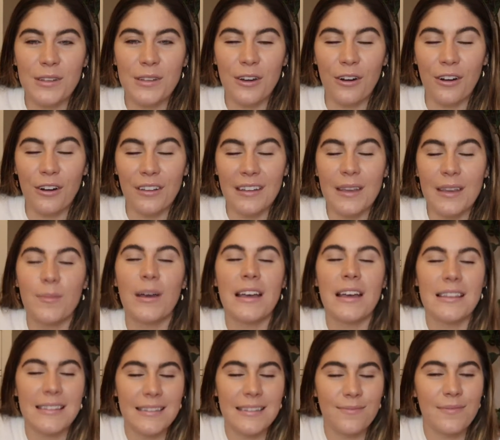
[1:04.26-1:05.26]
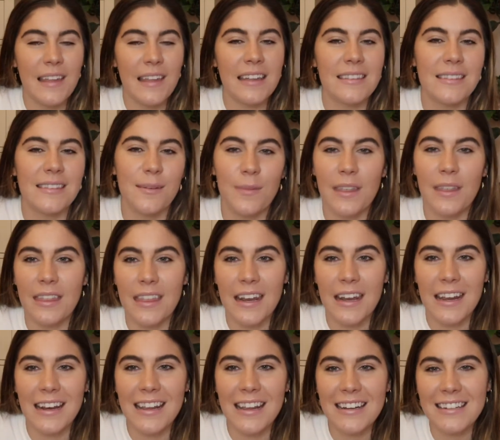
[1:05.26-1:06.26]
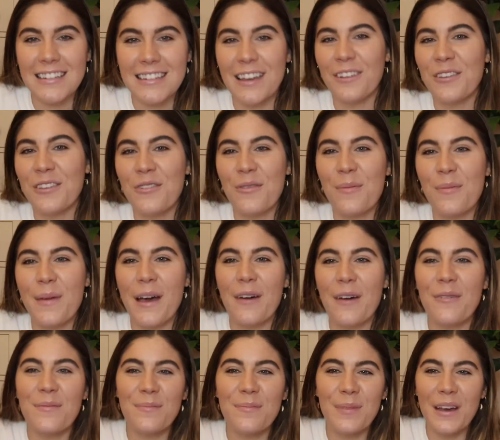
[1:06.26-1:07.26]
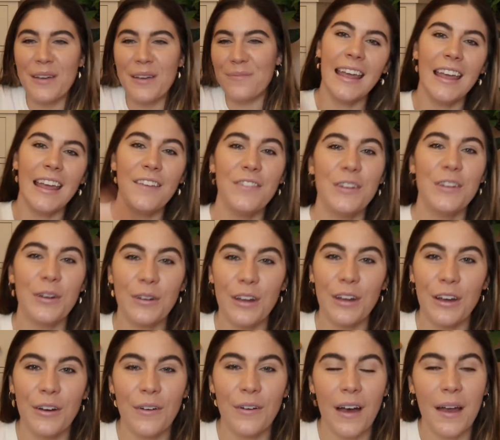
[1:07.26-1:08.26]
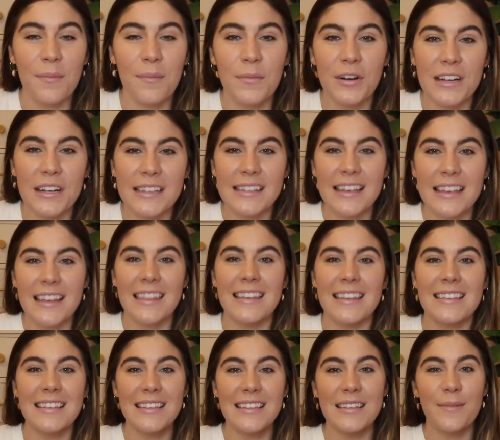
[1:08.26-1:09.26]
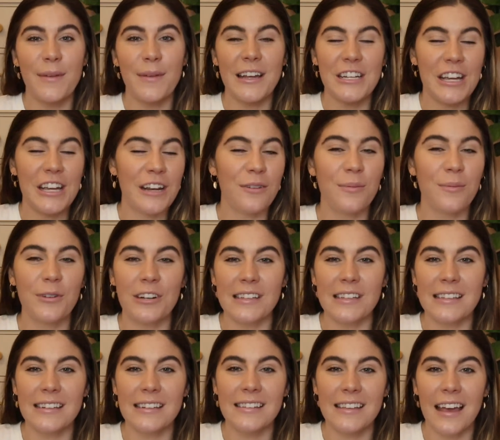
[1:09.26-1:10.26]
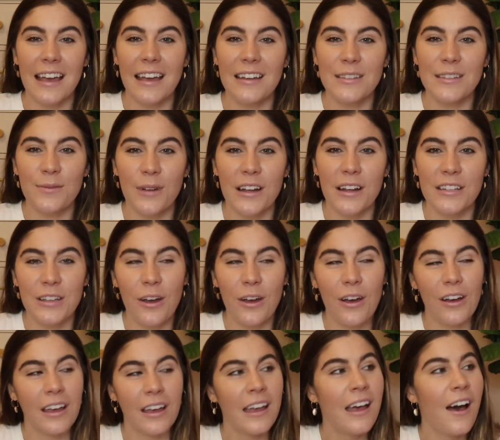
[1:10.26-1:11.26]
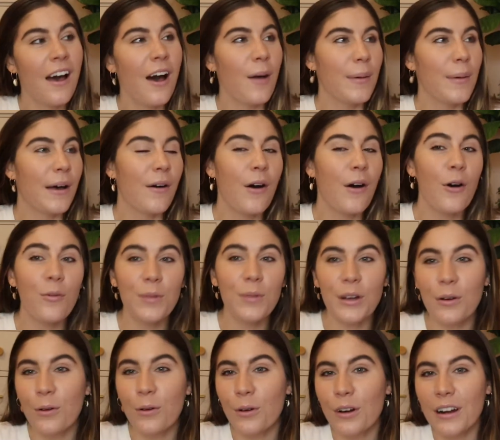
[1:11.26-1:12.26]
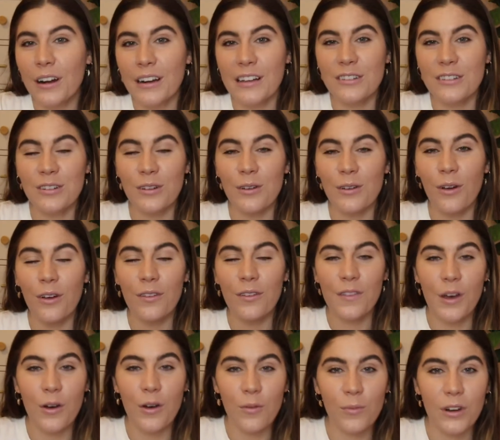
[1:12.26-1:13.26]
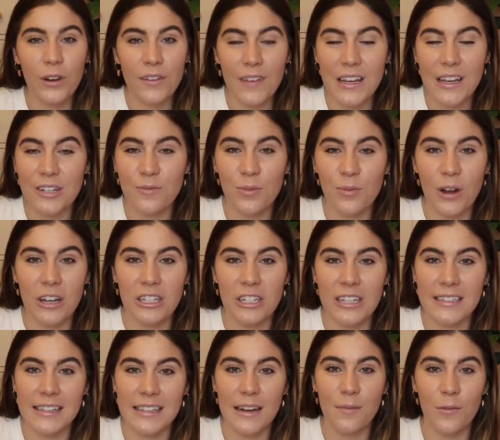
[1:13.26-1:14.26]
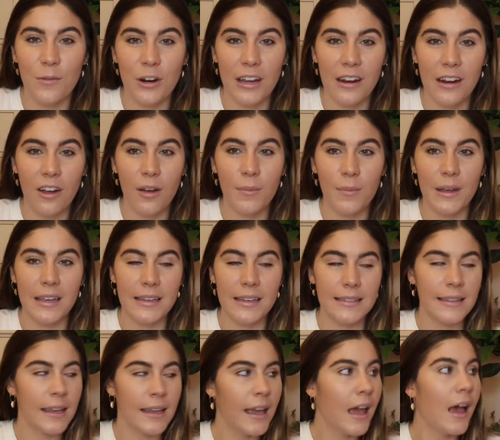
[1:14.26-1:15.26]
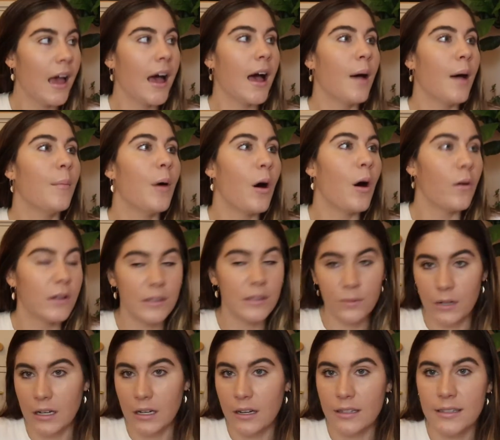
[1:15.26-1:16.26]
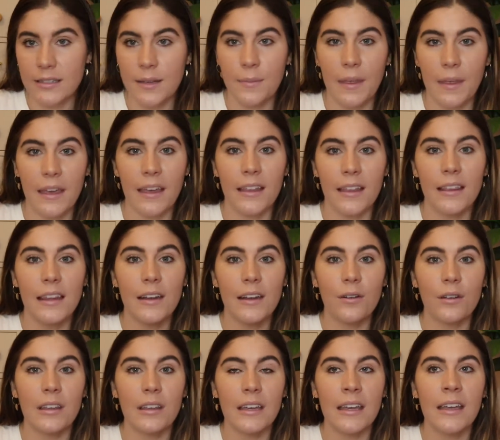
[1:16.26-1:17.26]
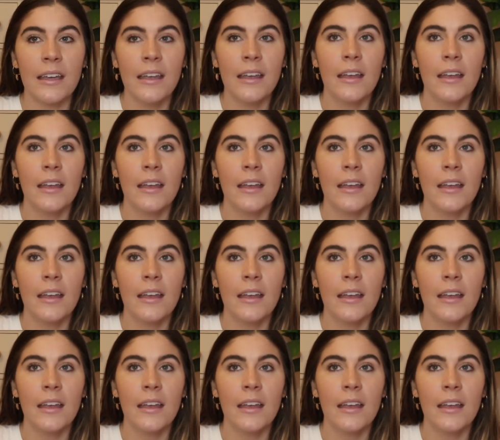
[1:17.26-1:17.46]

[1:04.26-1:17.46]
currently because that's something that I need to tell you about. But if you don't know, I'm Marissa. This is my channel, Marissa Designs, where I talk about home decor and I show you all of the home renovation projects that I'm working on because I'm always working on something. Literally